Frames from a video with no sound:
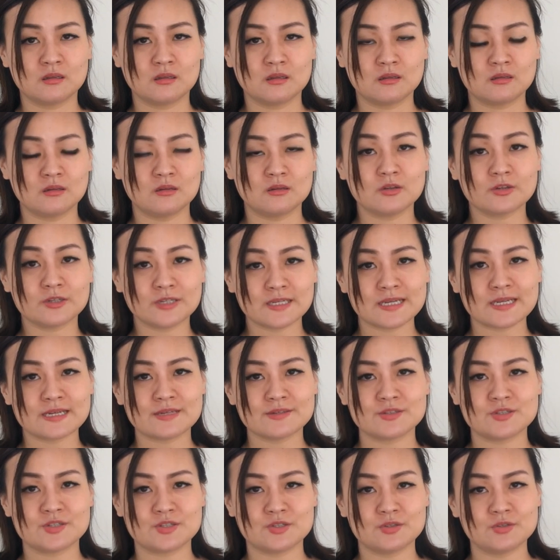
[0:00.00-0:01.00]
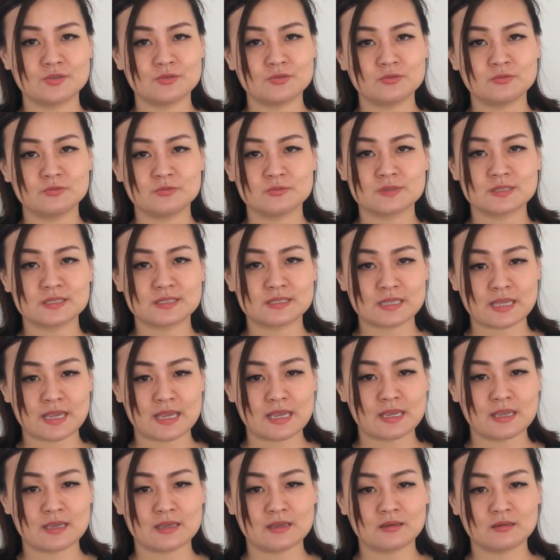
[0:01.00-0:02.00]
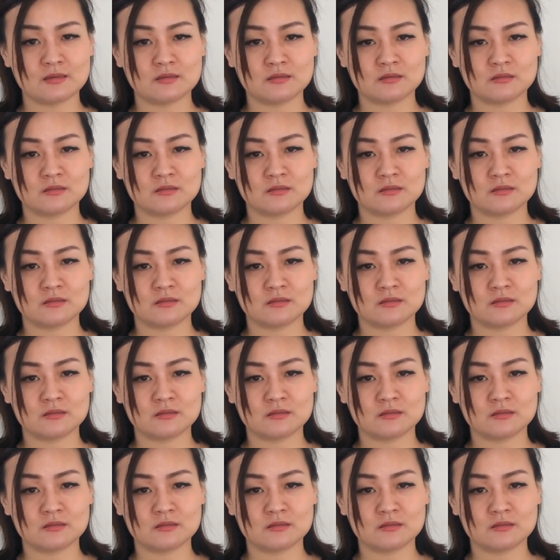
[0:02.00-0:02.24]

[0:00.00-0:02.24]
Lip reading: Learning to say